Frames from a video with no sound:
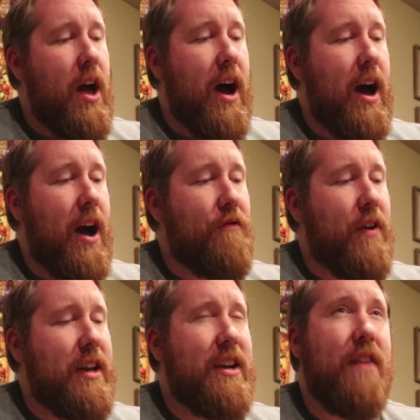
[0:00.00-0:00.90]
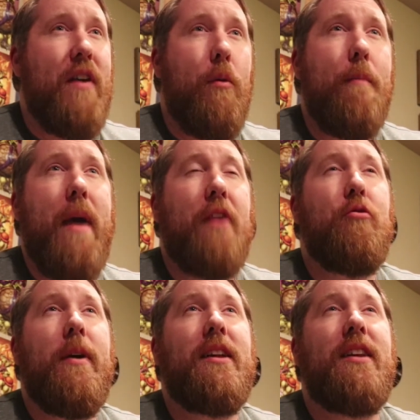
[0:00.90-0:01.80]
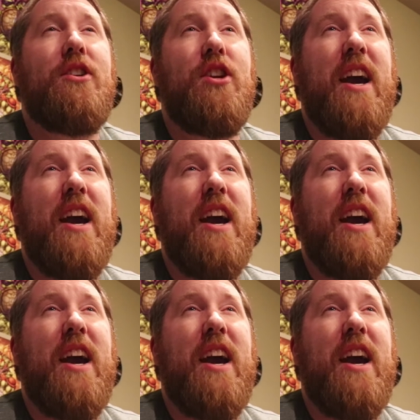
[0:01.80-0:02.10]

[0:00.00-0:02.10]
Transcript: Funny enough, I went back through my collection.